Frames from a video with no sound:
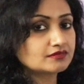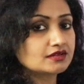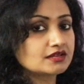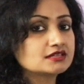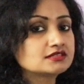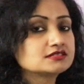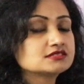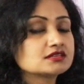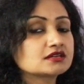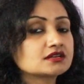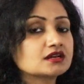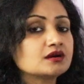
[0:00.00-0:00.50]

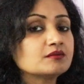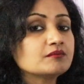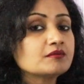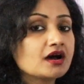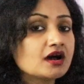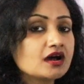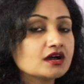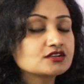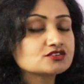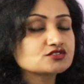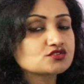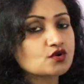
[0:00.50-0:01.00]
It's a
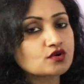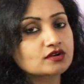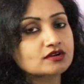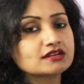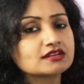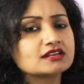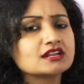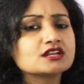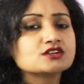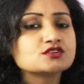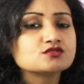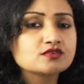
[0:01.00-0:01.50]
command or
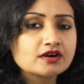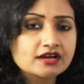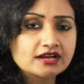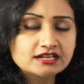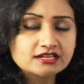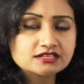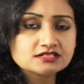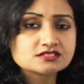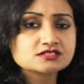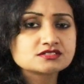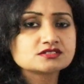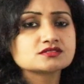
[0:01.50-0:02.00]
an
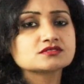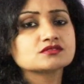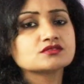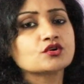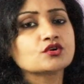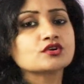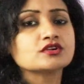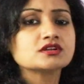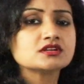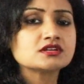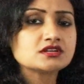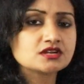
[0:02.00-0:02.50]
advice or a